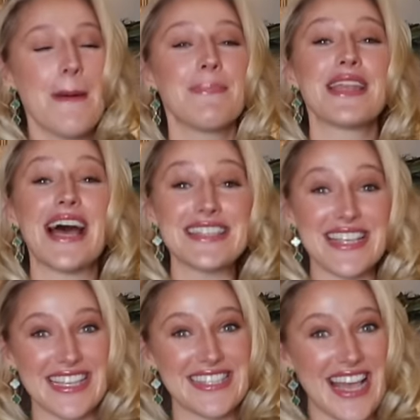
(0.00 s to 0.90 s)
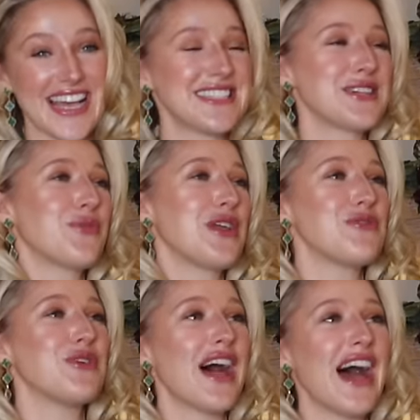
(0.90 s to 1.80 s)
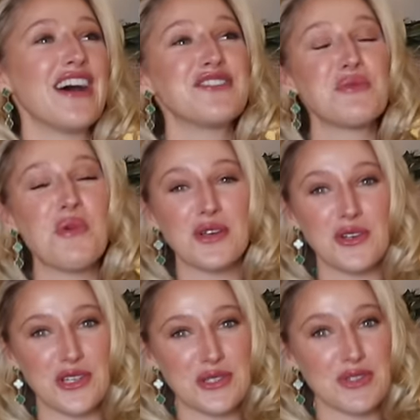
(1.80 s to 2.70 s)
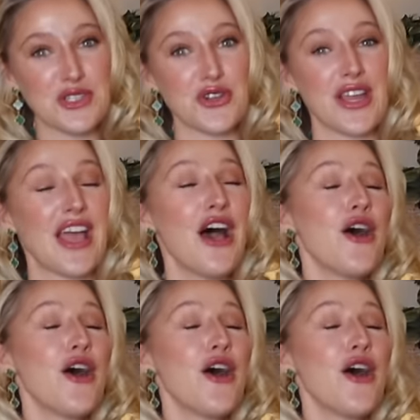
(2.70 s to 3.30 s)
But as I said, we will have one Christmas tree